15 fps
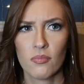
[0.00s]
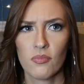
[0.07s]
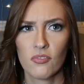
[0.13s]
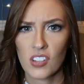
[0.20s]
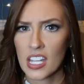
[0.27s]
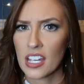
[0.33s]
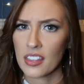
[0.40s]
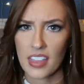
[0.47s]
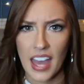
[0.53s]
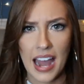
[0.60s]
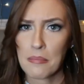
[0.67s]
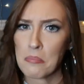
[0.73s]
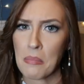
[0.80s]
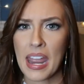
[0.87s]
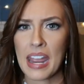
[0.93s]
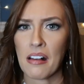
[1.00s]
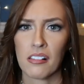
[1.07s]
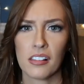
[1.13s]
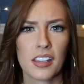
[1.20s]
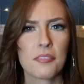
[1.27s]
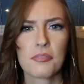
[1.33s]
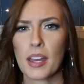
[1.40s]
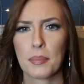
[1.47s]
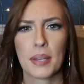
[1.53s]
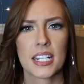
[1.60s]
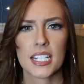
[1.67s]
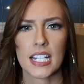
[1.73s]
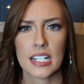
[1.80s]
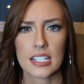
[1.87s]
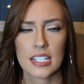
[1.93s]
via that mail, if that makes
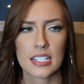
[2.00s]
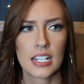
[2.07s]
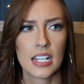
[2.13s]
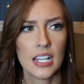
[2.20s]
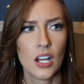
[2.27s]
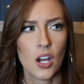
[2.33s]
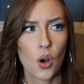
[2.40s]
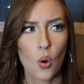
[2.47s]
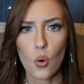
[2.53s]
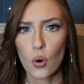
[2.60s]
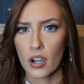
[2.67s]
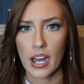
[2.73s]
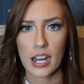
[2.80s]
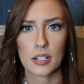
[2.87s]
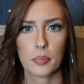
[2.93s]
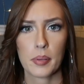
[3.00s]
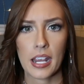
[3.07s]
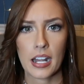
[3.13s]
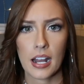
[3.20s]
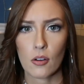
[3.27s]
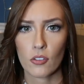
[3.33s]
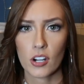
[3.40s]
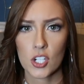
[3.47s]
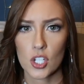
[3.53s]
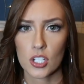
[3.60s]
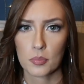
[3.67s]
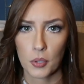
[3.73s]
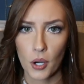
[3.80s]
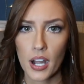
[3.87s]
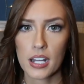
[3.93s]
sense. Or I had to pay an outrageous
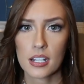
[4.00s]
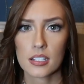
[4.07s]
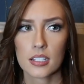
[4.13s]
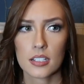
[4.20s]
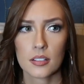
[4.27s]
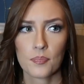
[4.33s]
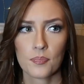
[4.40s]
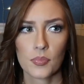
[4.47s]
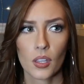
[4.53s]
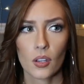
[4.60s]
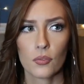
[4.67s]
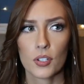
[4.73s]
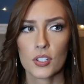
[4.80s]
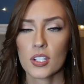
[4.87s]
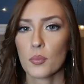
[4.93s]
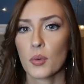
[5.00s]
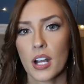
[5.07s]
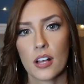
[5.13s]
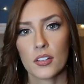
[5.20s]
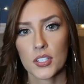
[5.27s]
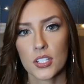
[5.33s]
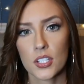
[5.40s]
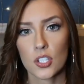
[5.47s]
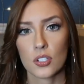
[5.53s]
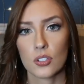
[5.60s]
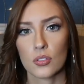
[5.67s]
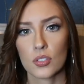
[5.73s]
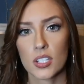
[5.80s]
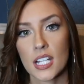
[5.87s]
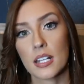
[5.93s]
price for someone else
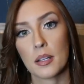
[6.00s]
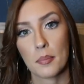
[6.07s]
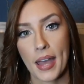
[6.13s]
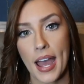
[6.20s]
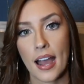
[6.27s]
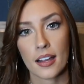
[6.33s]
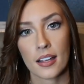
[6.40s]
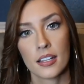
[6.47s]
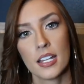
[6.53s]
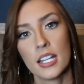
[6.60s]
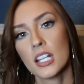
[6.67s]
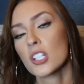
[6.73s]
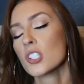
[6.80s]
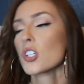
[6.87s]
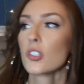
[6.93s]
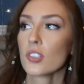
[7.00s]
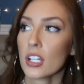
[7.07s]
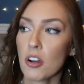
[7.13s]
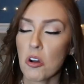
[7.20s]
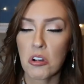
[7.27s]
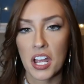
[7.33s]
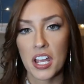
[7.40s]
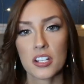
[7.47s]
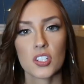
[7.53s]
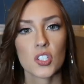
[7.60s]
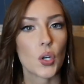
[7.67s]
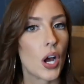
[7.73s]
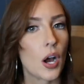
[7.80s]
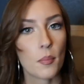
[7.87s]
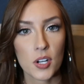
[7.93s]
to send it back. So I was like, okay,
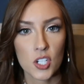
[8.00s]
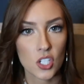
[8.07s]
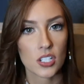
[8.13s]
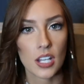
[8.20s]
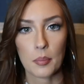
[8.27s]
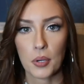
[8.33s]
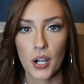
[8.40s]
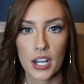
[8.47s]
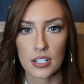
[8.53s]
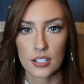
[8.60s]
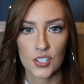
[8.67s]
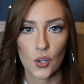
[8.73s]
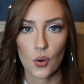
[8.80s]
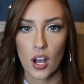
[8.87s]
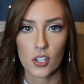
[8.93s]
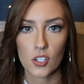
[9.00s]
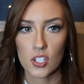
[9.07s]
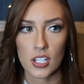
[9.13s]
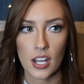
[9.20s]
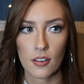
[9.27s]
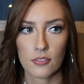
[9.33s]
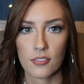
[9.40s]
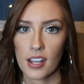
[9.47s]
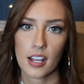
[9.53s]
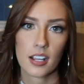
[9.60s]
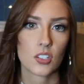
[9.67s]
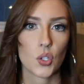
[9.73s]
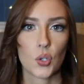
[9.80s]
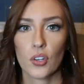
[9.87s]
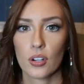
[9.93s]
so how much is that price? So I'll just have
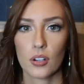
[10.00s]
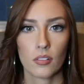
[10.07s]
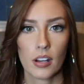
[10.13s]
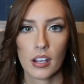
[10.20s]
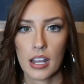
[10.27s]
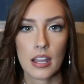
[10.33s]
FedEx or